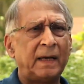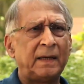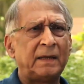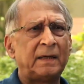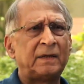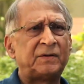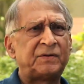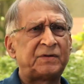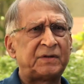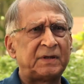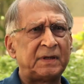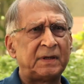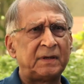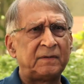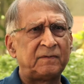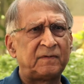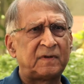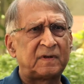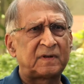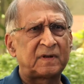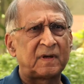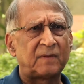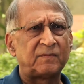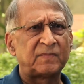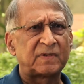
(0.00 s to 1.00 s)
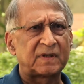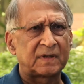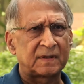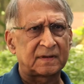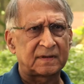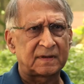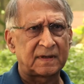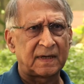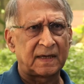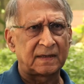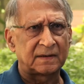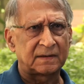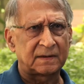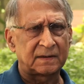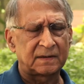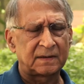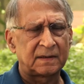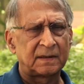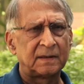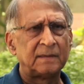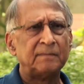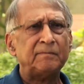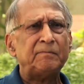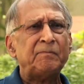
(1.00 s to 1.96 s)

I achieved some success,